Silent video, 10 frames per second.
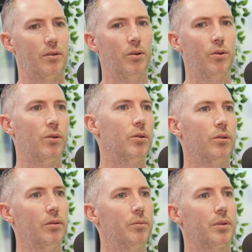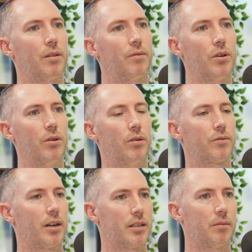all with the view of
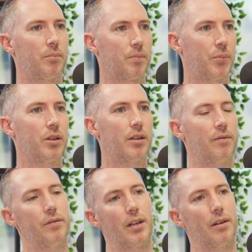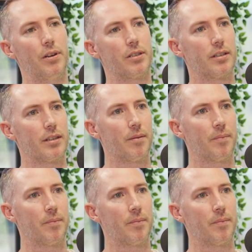creating pure diversity.